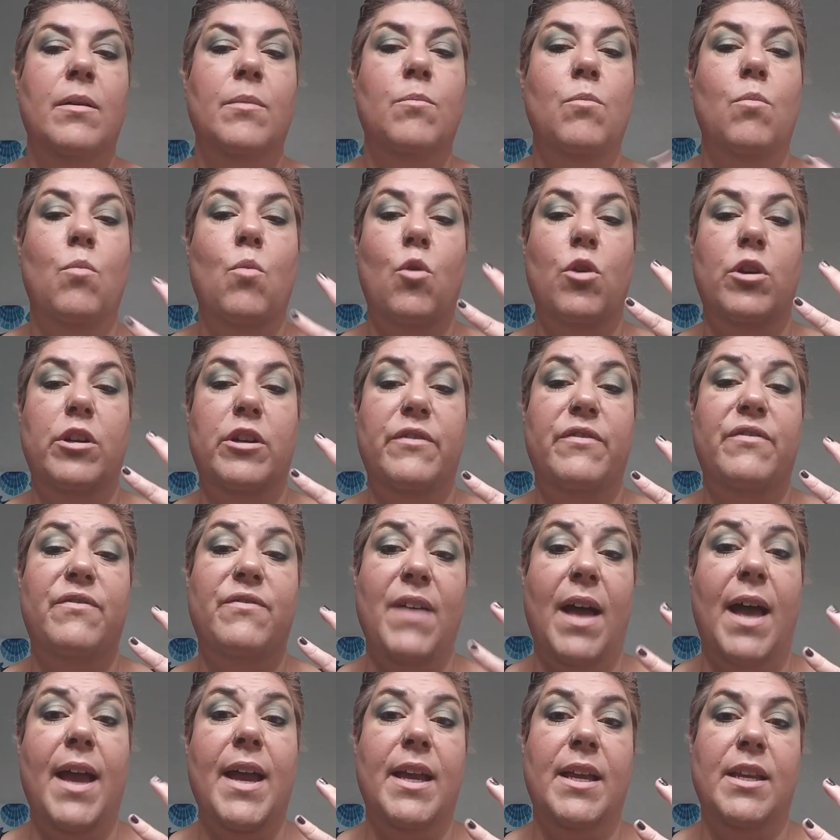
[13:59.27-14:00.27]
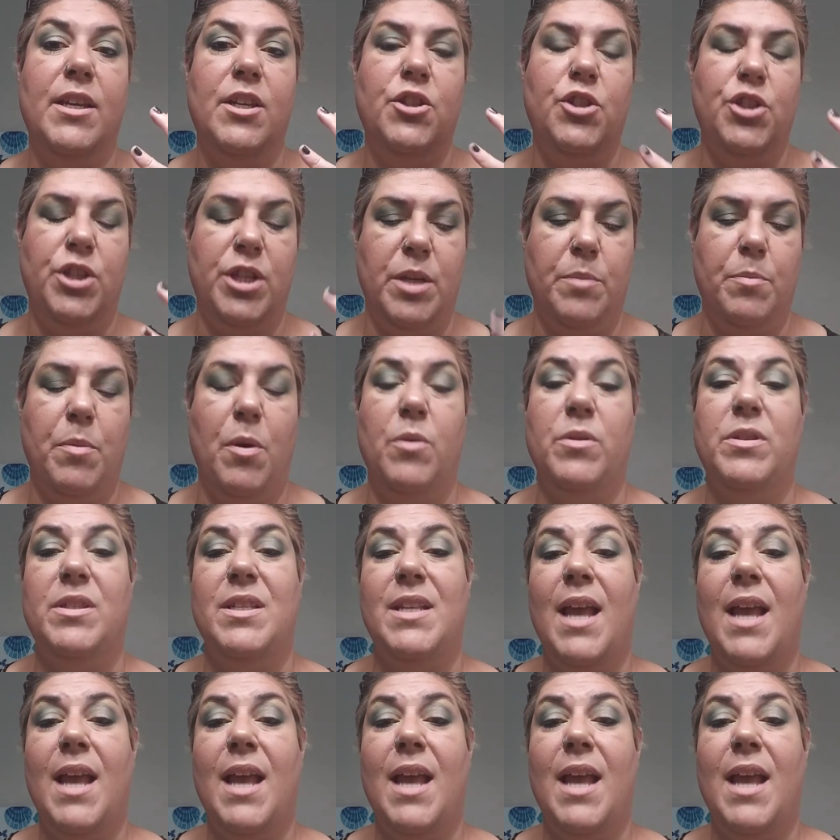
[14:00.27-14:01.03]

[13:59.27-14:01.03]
more defined cheekbones.